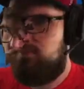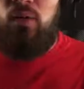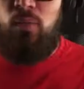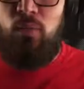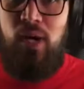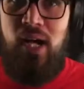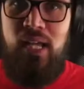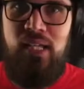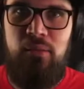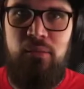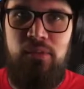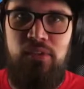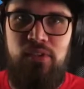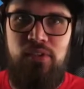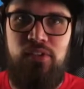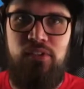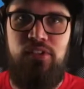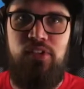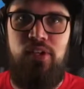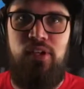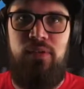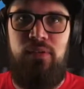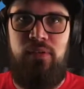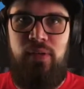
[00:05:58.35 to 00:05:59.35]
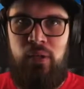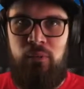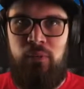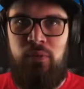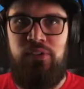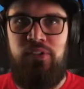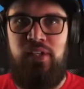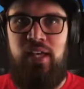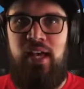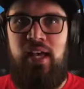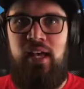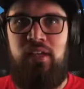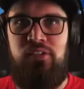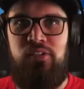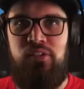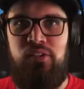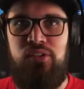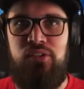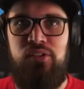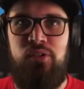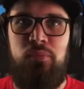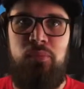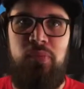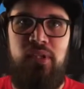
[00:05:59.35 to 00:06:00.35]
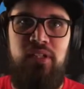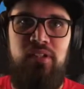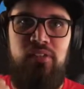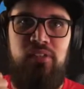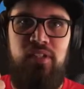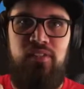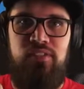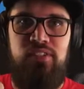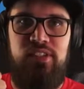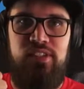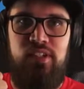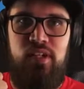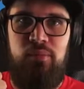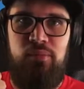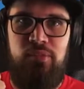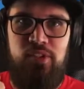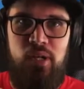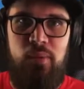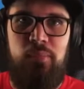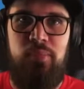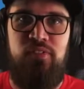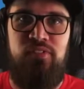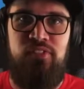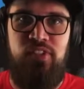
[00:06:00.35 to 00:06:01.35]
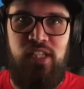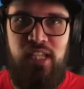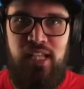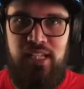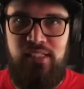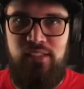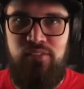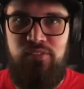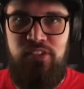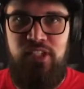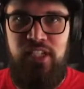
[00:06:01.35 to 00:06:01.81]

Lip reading: While I'm doing so, I want to ask you to please leave a thumbs up if you liked the